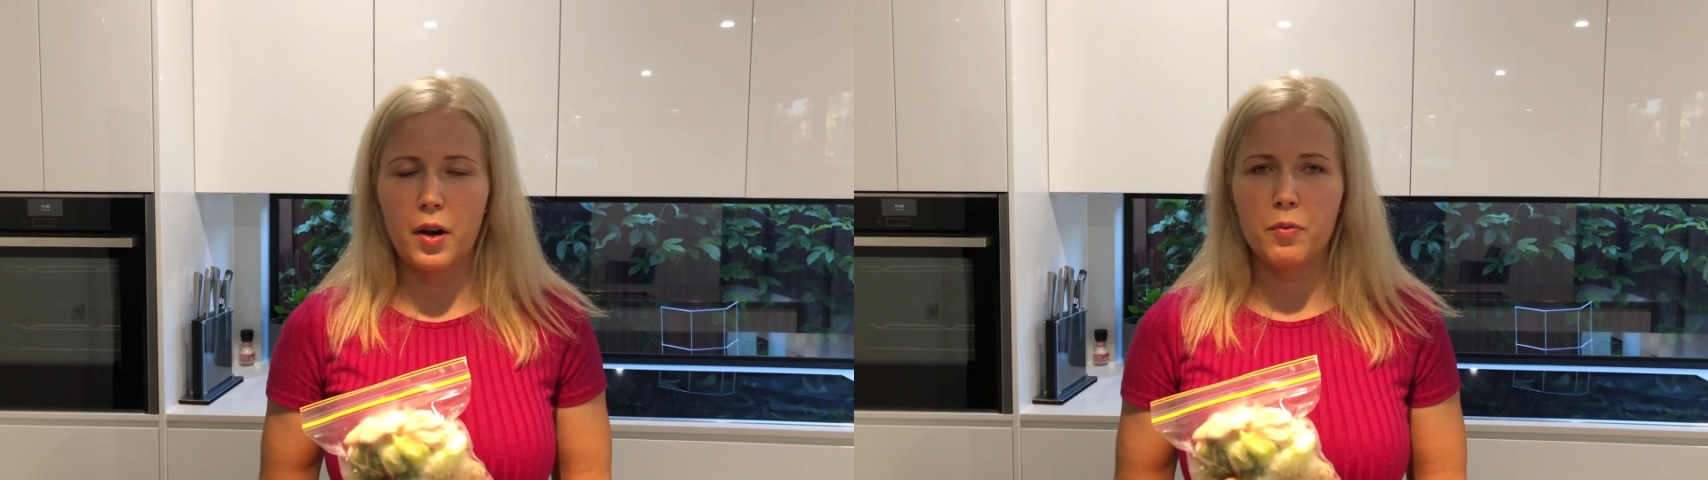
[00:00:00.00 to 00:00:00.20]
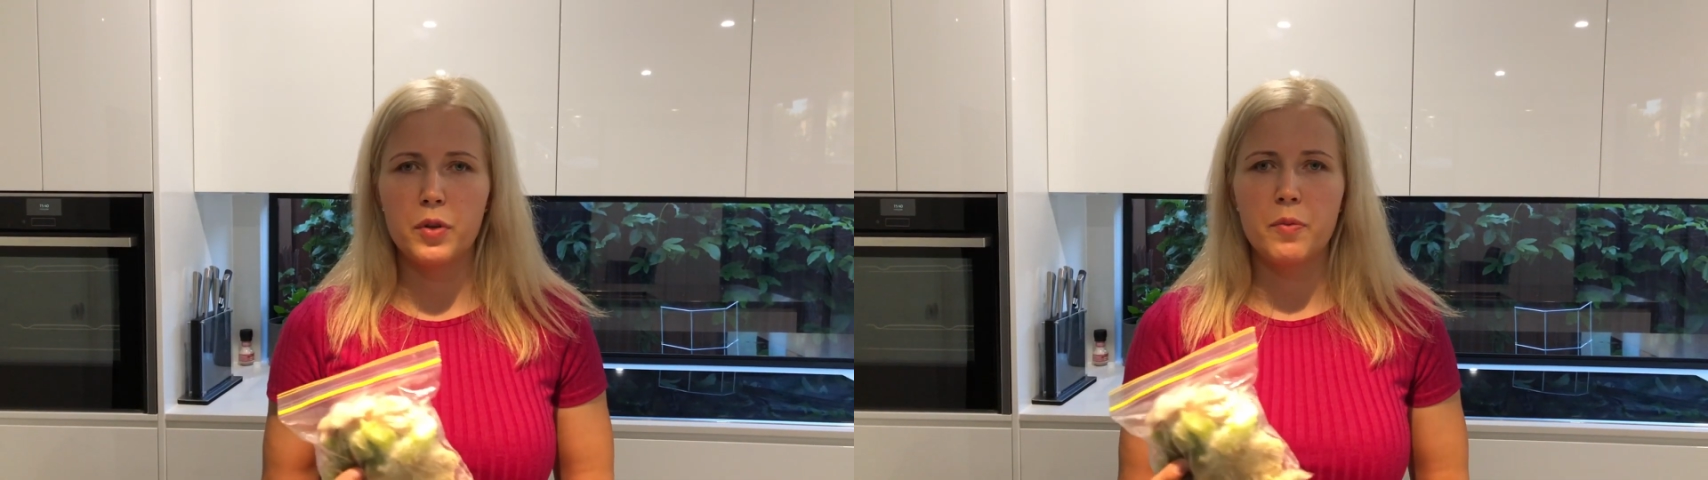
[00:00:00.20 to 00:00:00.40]

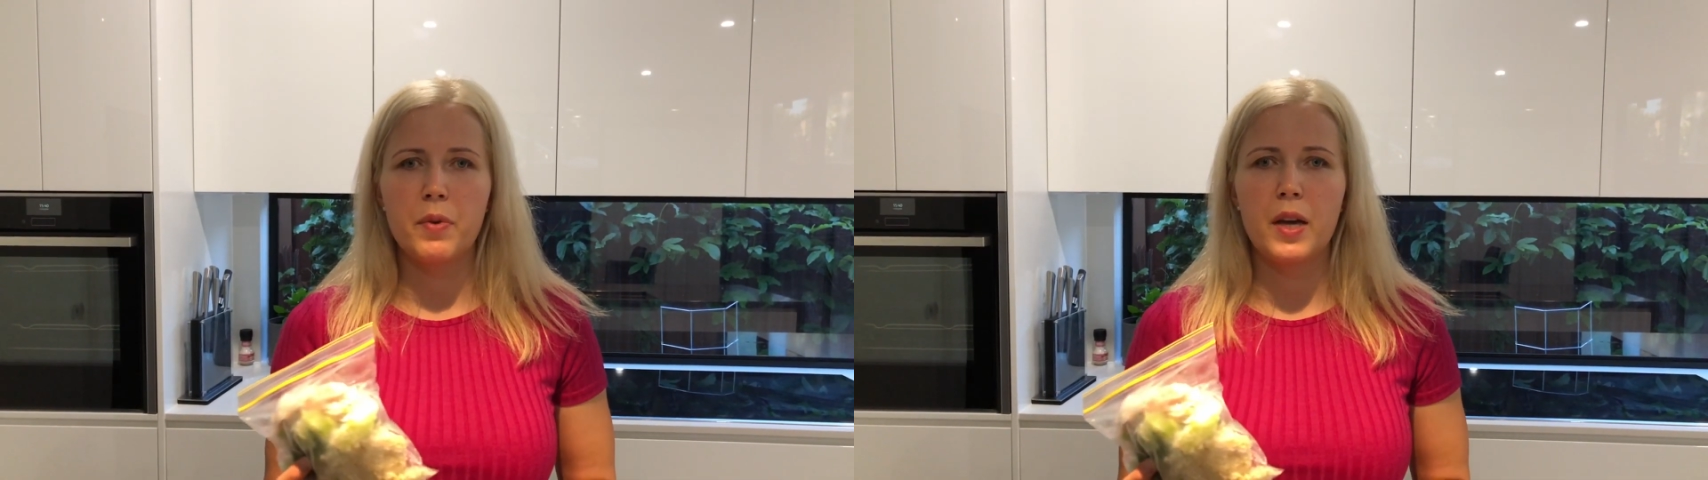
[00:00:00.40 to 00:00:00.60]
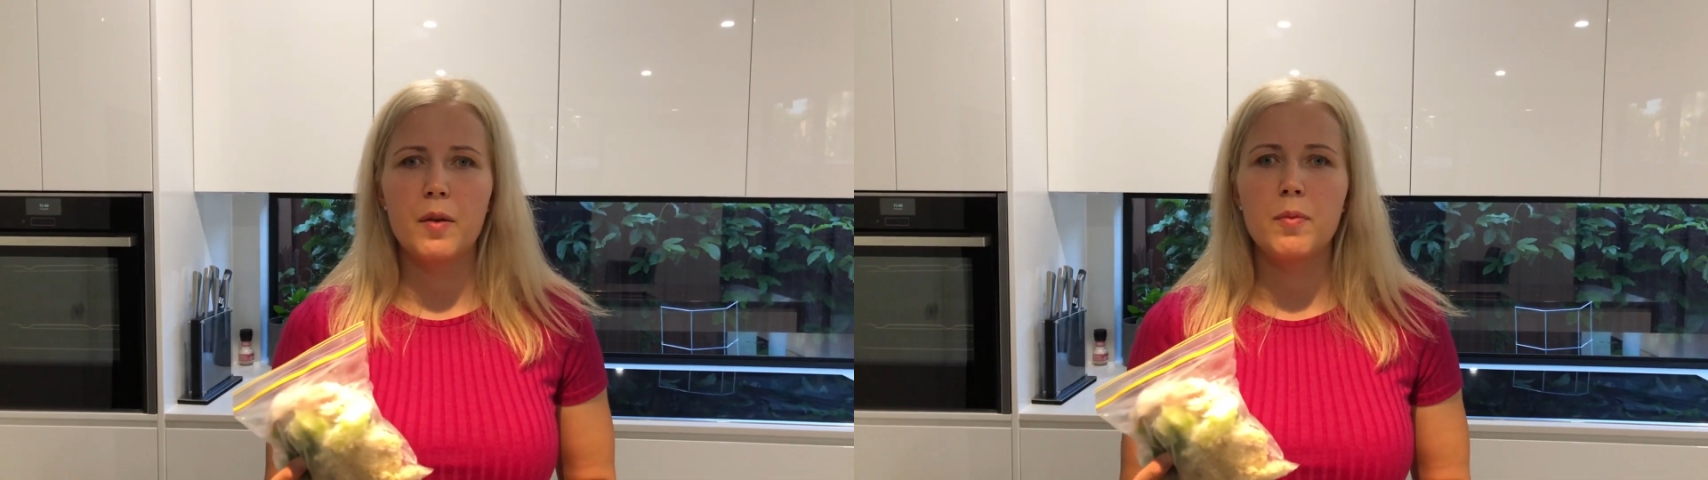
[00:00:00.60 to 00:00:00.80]
I
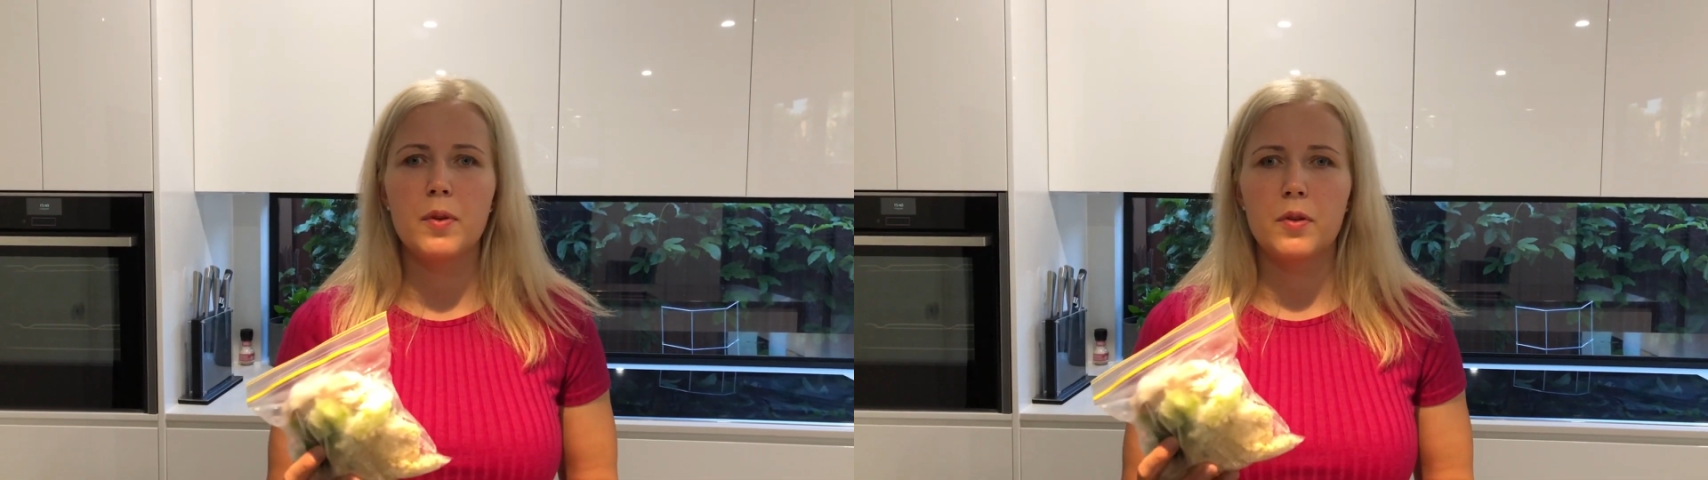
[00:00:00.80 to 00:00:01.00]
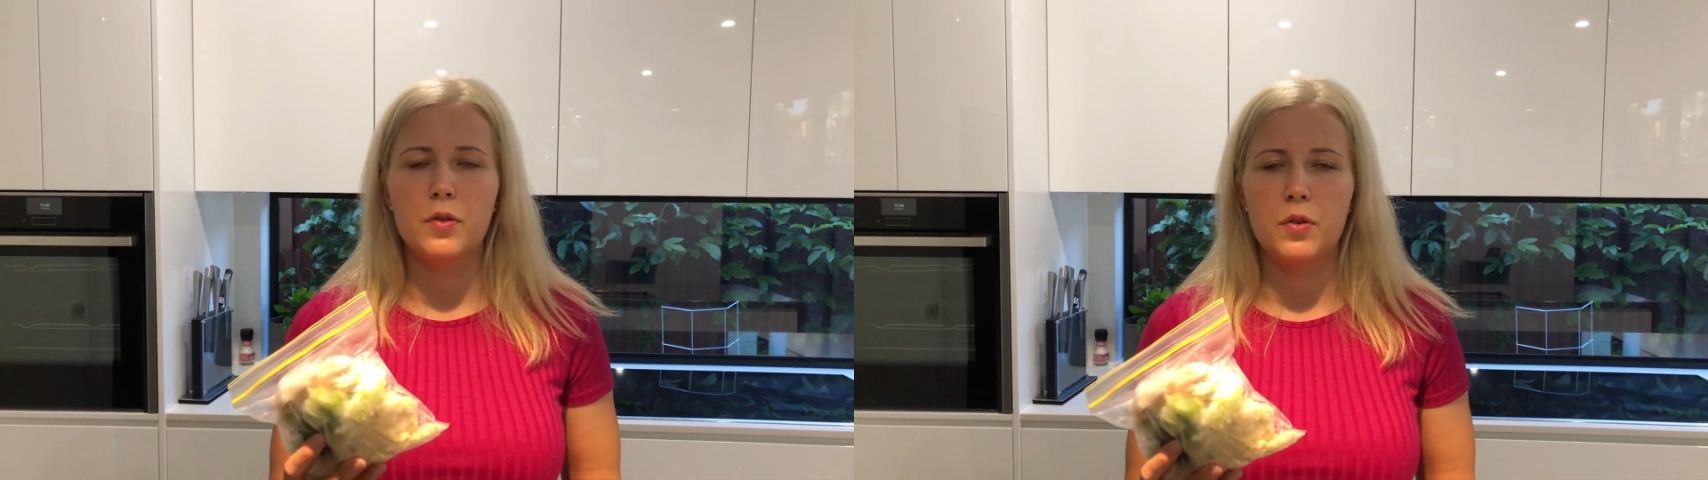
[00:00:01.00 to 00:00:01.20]
wouldn't be
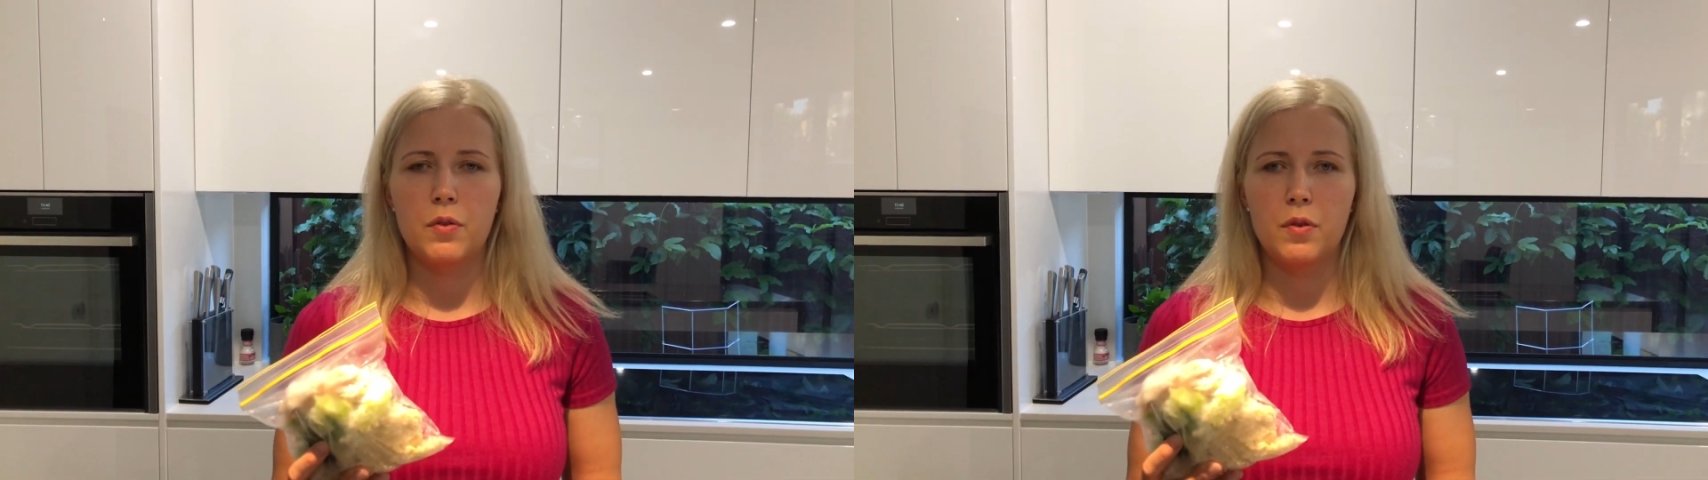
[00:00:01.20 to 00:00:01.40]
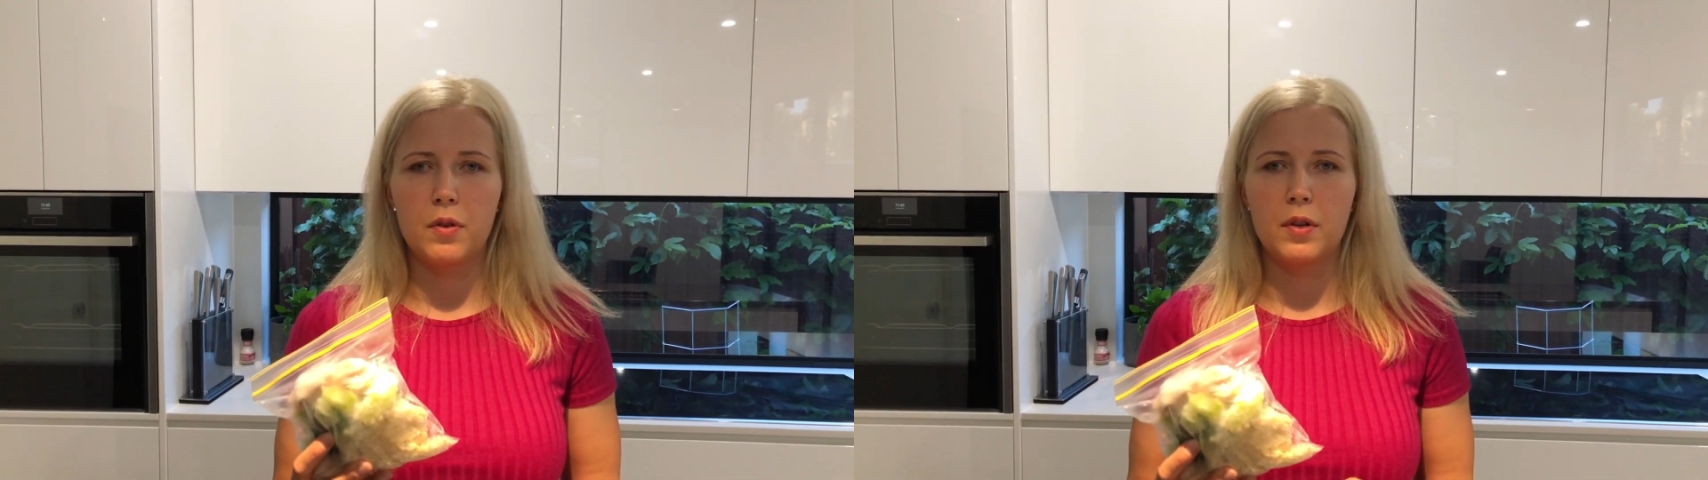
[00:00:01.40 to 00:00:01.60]
able
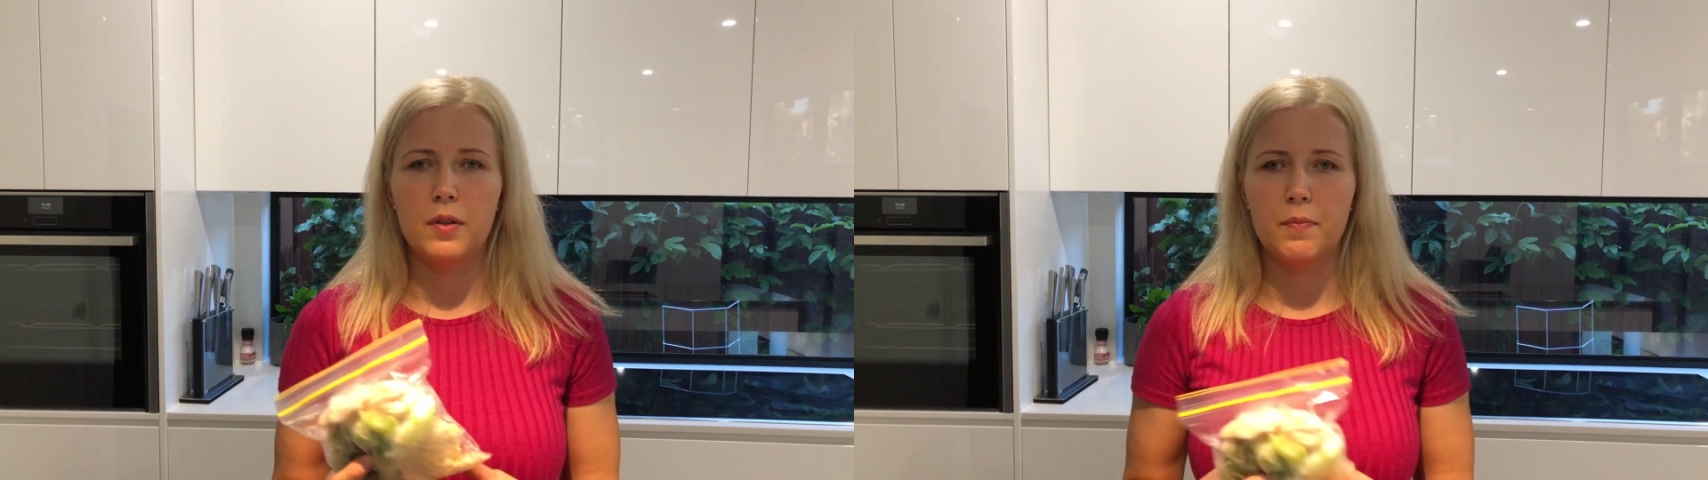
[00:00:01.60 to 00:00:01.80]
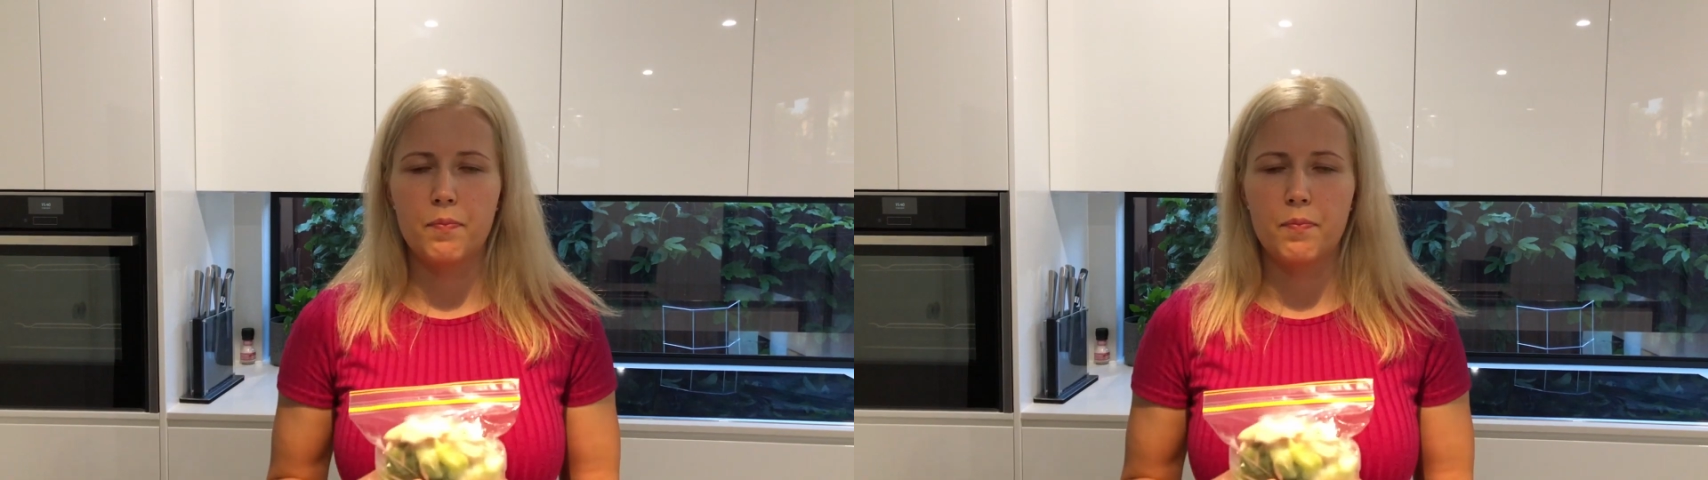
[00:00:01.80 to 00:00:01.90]
to